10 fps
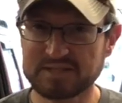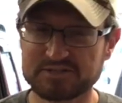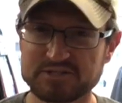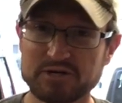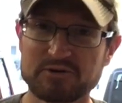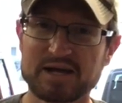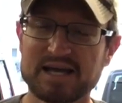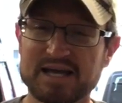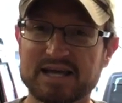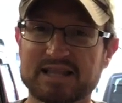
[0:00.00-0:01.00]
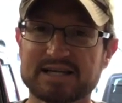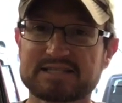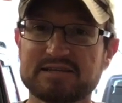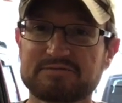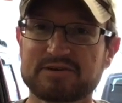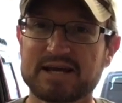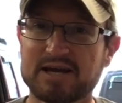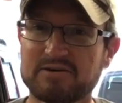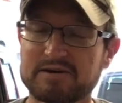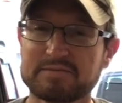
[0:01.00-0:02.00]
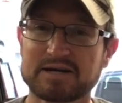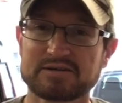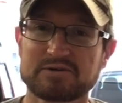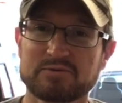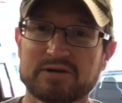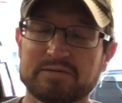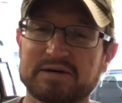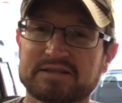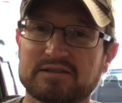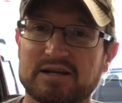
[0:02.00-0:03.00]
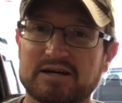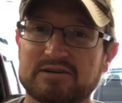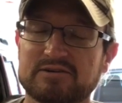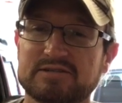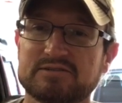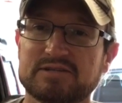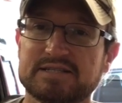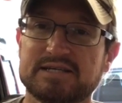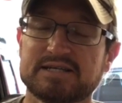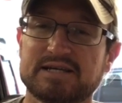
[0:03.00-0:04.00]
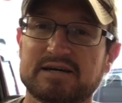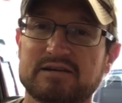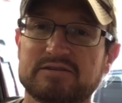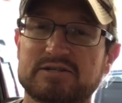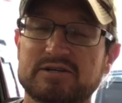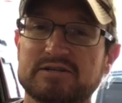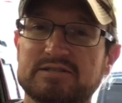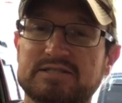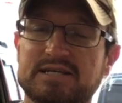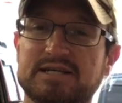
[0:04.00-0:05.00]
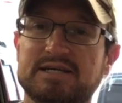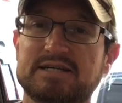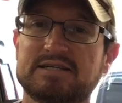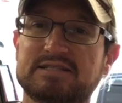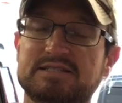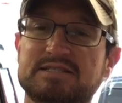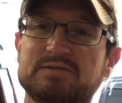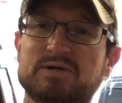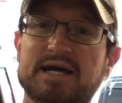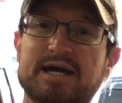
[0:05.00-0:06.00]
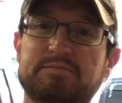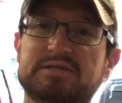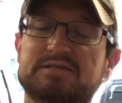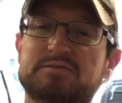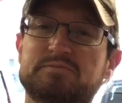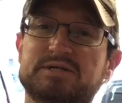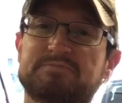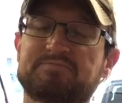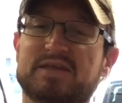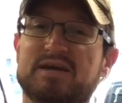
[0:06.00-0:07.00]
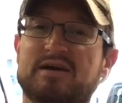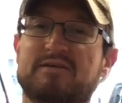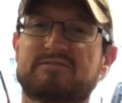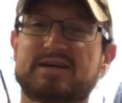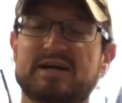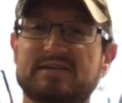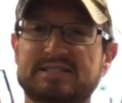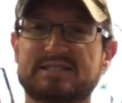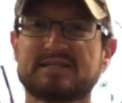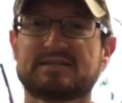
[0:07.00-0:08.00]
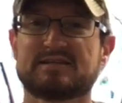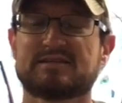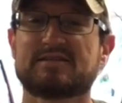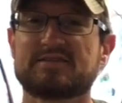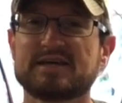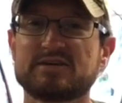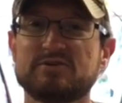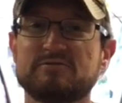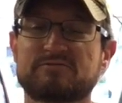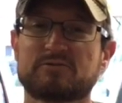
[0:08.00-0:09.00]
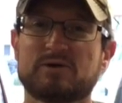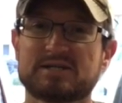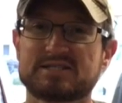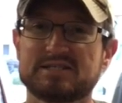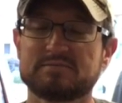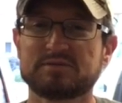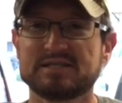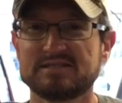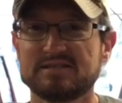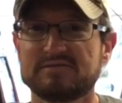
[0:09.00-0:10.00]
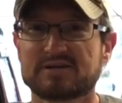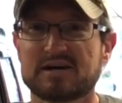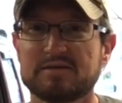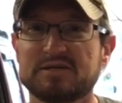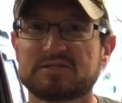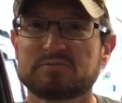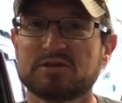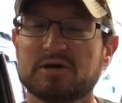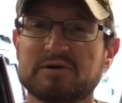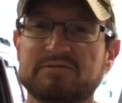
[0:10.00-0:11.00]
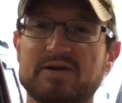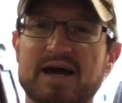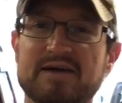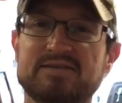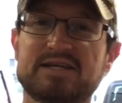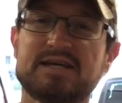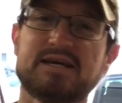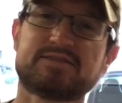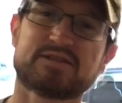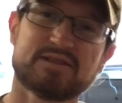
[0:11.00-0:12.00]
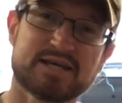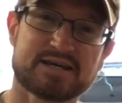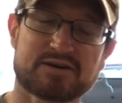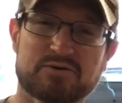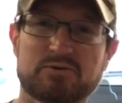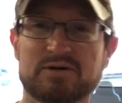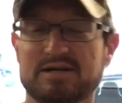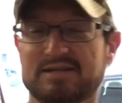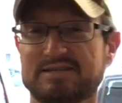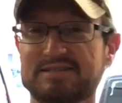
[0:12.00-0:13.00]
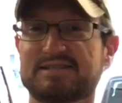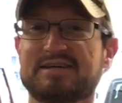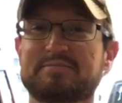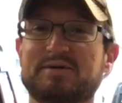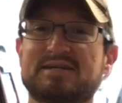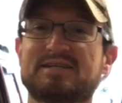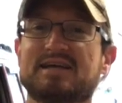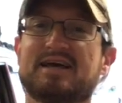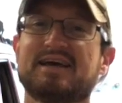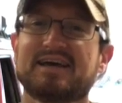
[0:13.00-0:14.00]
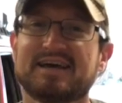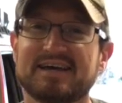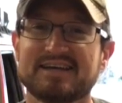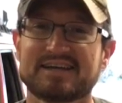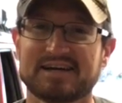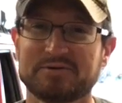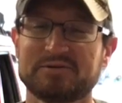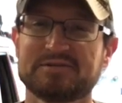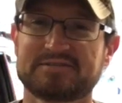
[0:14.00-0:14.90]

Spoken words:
So that's it for now. I'm not going to worry about the locker until I take it out on the trails and see what happens, but for now, that's it. Thank you for watching. Please leave your comments below if you have any. Hit the like or dislike button, and I will